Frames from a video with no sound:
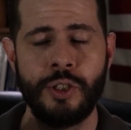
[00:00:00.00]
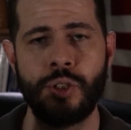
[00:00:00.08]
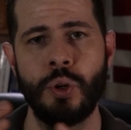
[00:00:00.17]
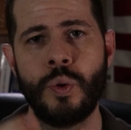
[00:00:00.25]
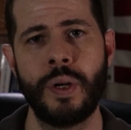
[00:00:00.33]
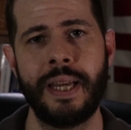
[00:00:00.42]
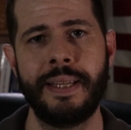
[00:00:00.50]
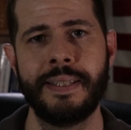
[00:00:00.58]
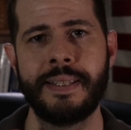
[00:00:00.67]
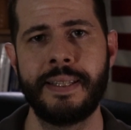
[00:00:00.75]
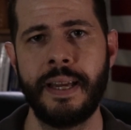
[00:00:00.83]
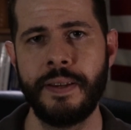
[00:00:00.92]
So
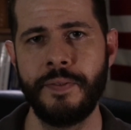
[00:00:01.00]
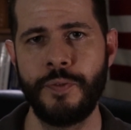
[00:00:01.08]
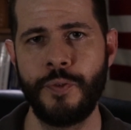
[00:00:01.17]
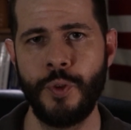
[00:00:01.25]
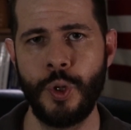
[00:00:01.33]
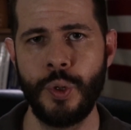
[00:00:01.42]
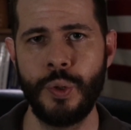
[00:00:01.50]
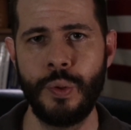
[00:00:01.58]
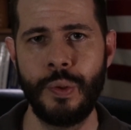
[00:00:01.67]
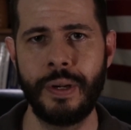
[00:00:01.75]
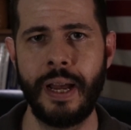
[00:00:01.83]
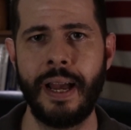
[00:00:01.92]
instead of
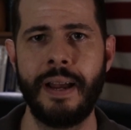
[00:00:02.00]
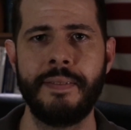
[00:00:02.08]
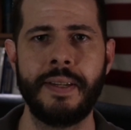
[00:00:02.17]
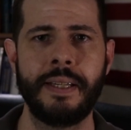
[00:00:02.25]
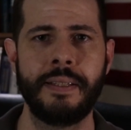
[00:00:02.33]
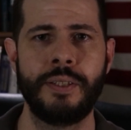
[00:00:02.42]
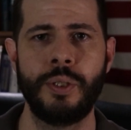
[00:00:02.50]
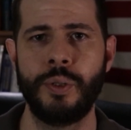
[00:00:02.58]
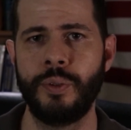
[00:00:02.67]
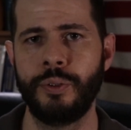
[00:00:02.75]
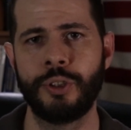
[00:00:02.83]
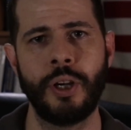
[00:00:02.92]
you having
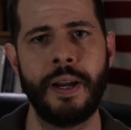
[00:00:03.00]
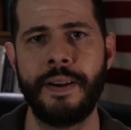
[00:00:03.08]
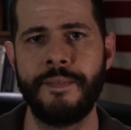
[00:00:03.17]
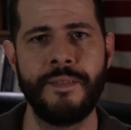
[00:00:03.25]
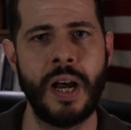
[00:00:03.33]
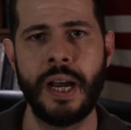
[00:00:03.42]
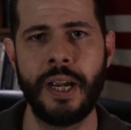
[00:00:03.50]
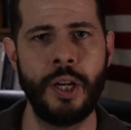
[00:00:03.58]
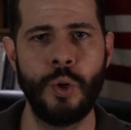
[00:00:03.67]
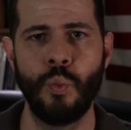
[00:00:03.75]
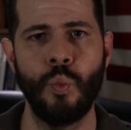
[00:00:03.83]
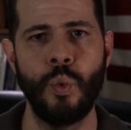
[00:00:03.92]
to try and
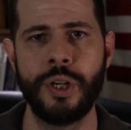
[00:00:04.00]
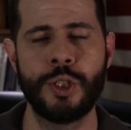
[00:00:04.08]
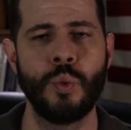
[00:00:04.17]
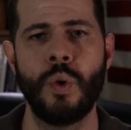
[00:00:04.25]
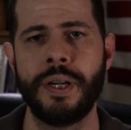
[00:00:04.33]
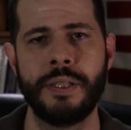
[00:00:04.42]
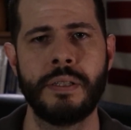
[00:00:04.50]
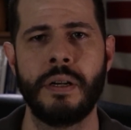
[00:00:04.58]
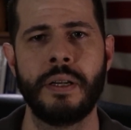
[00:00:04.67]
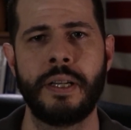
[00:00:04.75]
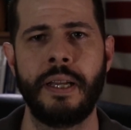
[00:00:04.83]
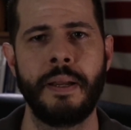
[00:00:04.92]
find which one is
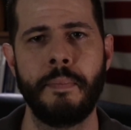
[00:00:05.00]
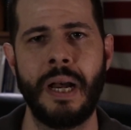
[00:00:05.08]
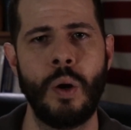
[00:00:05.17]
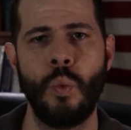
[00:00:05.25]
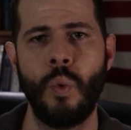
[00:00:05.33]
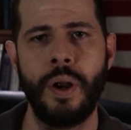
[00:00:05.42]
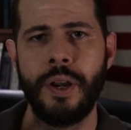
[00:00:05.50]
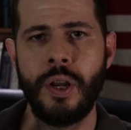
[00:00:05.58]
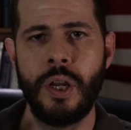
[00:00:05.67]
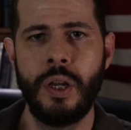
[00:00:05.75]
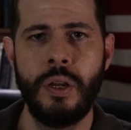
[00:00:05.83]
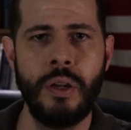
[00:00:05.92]
talking about what
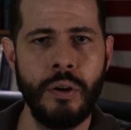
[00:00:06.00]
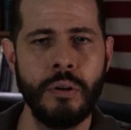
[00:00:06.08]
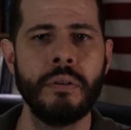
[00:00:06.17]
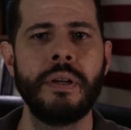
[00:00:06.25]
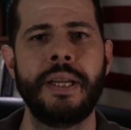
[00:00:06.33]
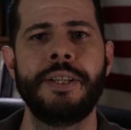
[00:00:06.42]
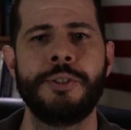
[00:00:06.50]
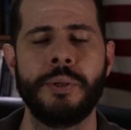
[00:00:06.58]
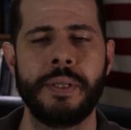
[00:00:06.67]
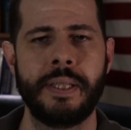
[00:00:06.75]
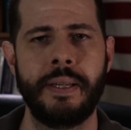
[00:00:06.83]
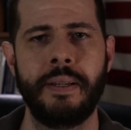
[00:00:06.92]
you're
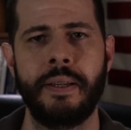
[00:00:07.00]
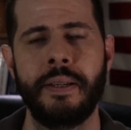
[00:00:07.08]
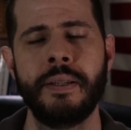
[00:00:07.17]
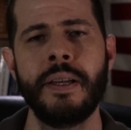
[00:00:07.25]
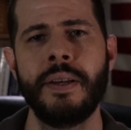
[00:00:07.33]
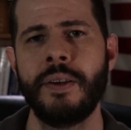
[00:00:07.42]
interested in,